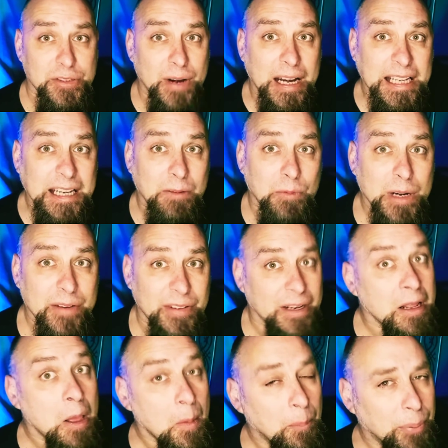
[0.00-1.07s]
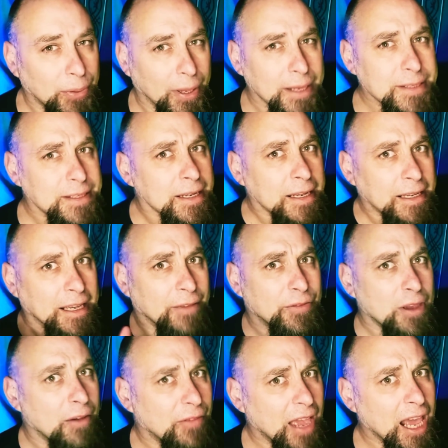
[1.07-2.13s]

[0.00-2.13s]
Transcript: try to get rid of it. Plus, if you have